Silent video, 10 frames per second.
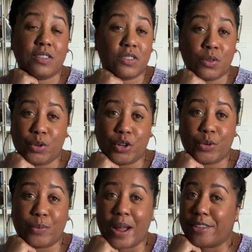sooner
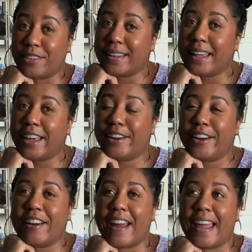rather than
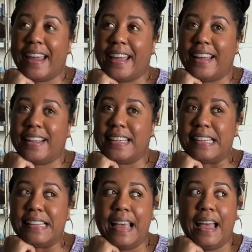later, and